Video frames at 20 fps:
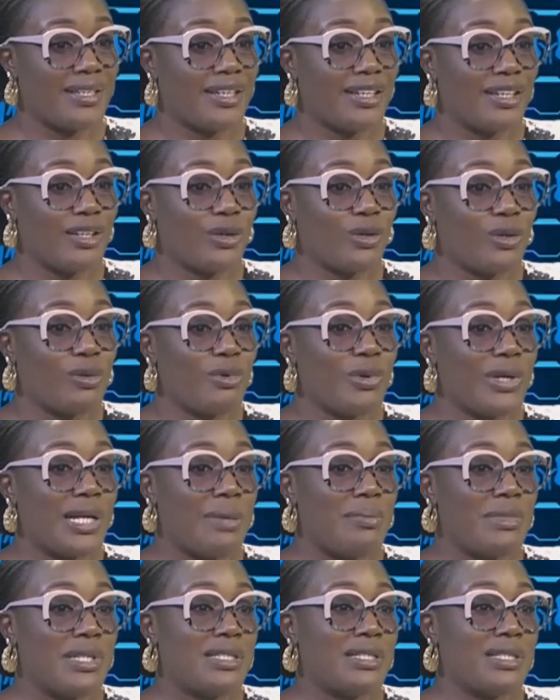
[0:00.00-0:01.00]
glaucoma. When I
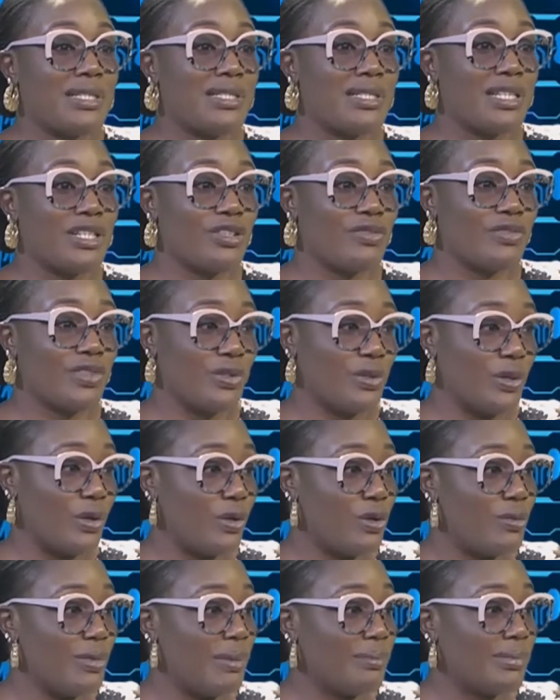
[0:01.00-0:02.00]
mean the stage of the
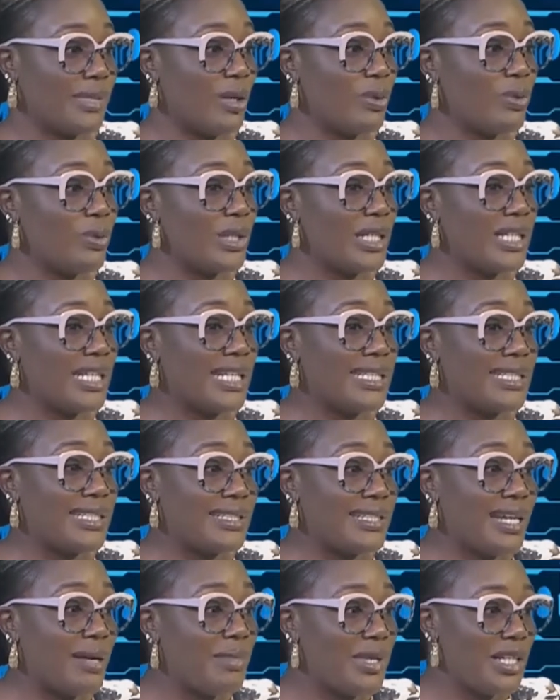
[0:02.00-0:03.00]
glaucoma, I'm now looking at the
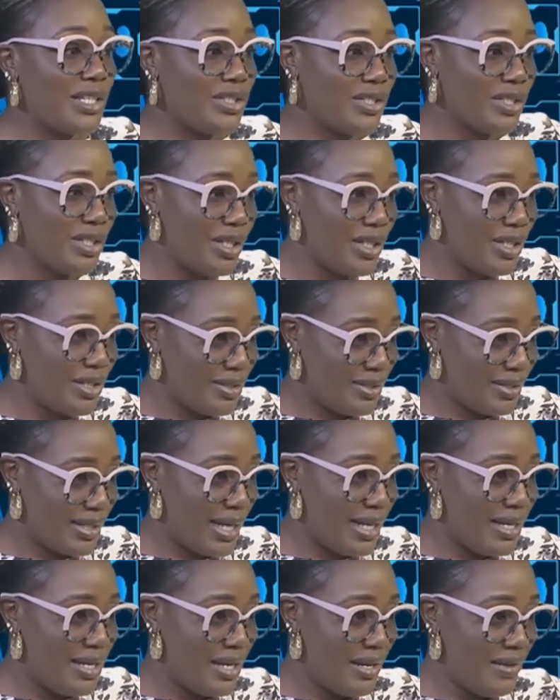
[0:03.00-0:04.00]
damage to
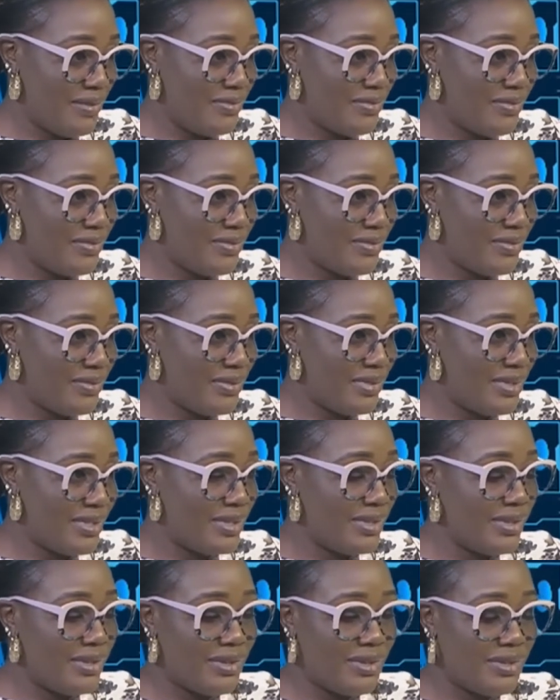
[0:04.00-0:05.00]
that nerve.
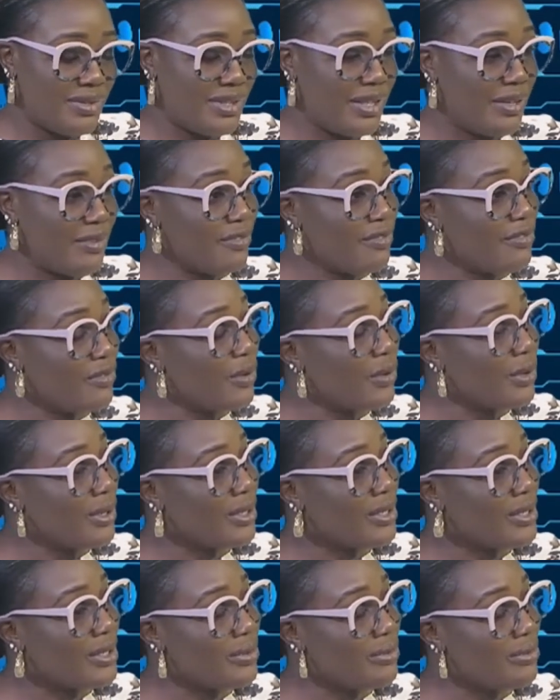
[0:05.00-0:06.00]
Then 4,
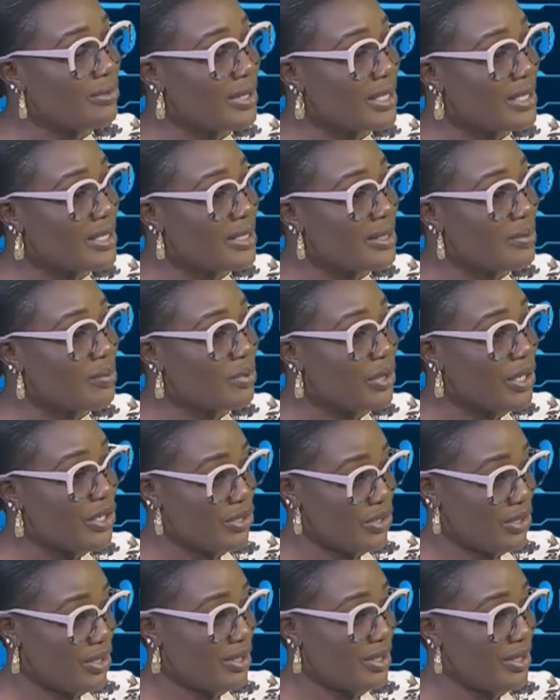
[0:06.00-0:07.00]
the raised
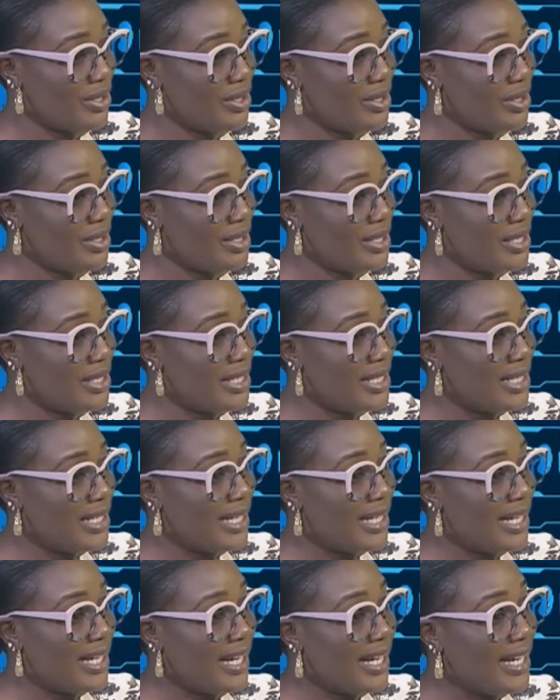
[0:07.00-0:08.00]
pressure.
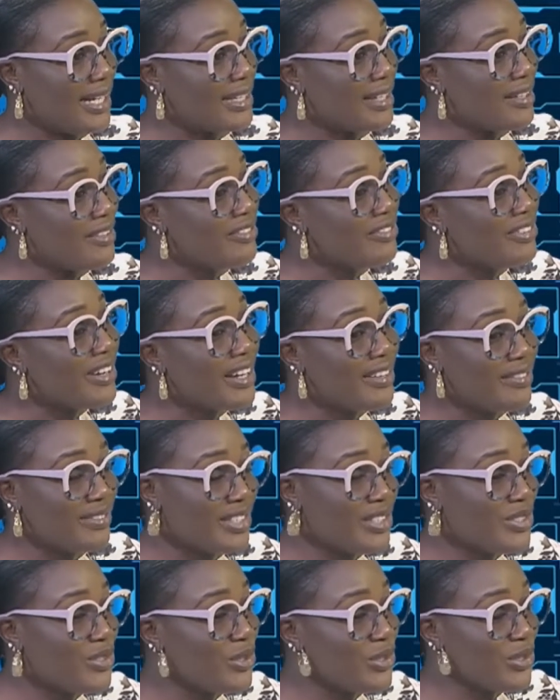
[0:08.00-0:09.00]
And then 5, the
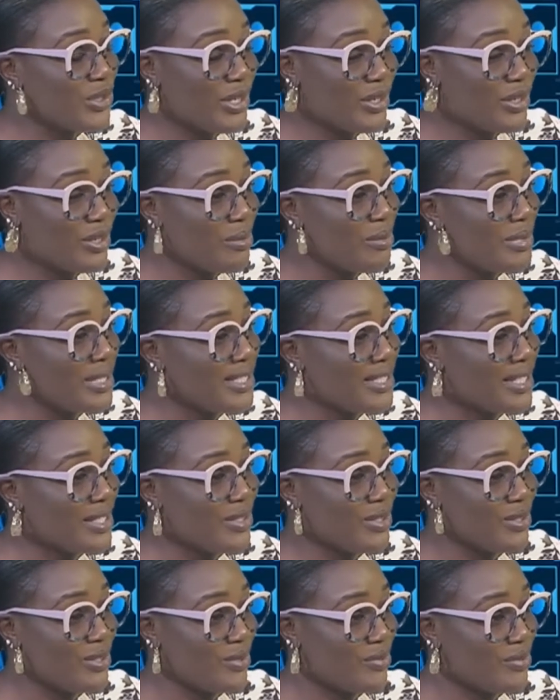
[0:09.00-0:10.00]
socioeconomic
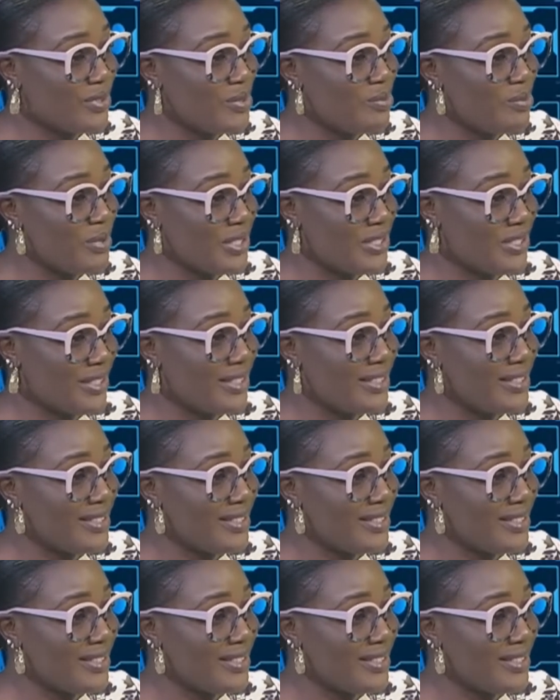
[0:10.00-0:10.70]
status of this patient.